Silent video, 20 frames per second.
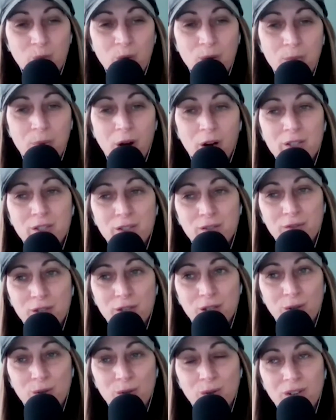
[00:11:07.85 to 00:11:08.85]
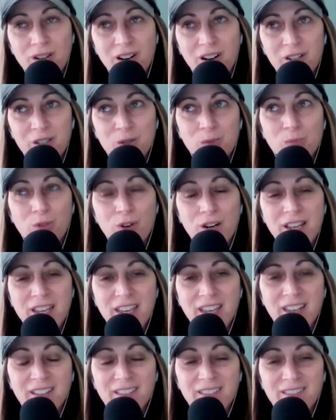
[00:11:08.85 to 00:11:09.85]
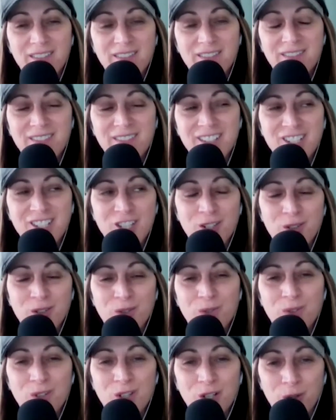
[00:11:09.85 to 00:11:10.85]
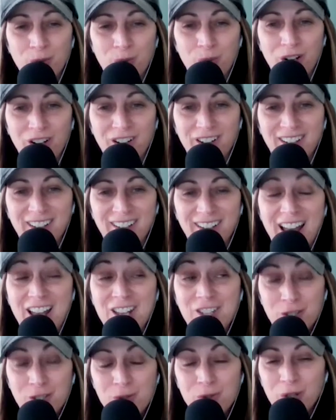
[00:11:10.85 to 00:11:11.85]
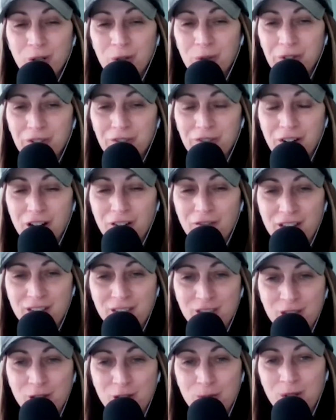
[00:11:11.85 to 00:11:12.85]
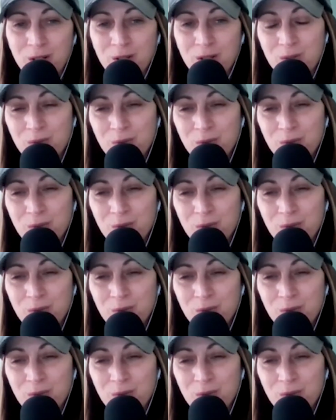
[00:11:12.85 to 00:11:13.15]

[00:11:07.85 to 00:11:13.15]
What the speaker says: What parts of you are you bringing to your work as you grow and evolve as a human?